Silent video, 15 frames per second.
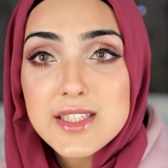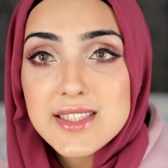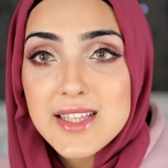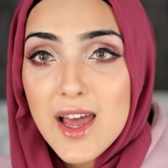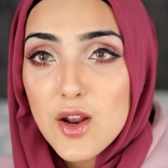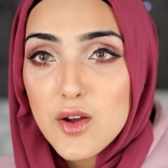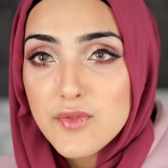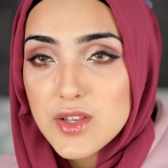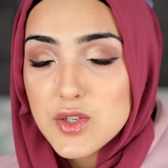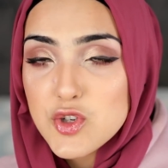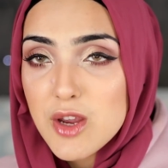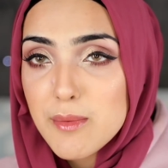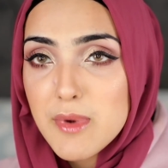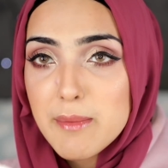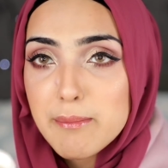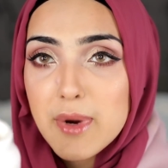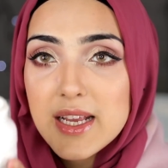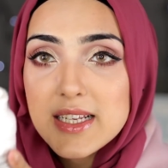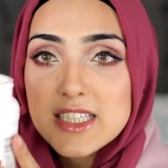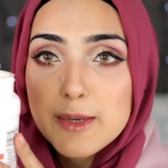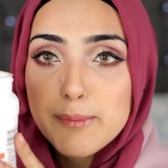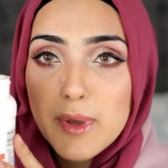to start off the treatment by
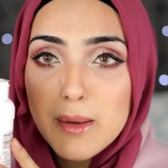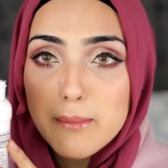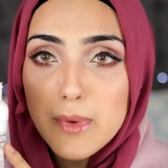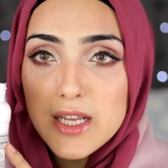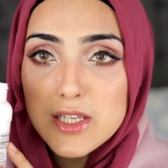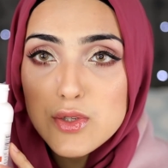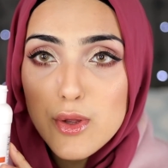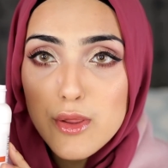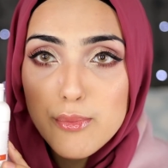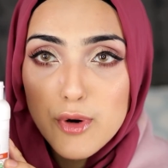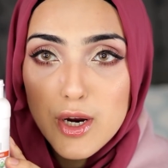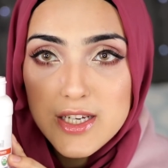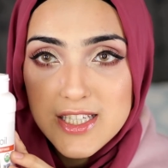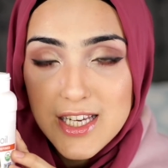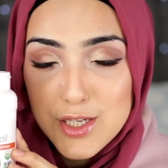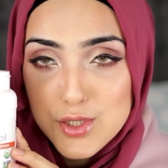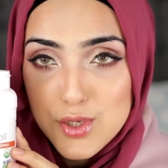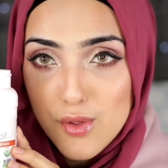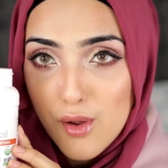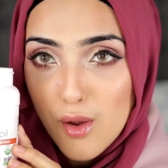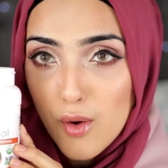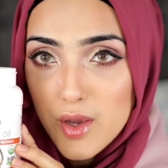dipping my toothbrush
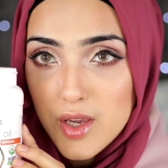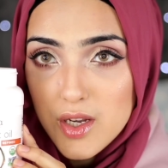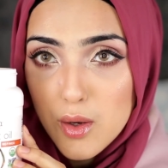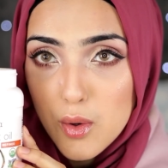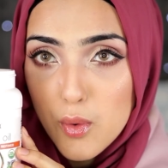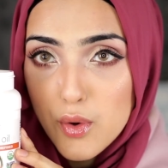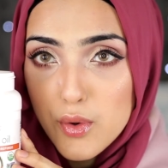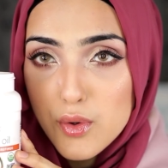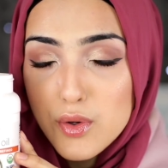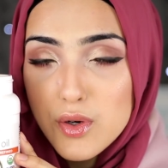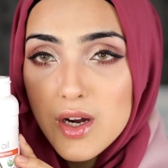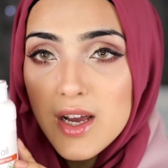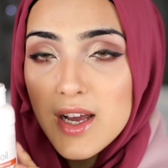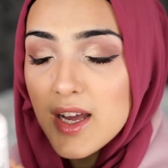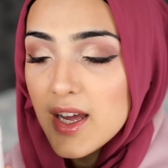into the coconut oil.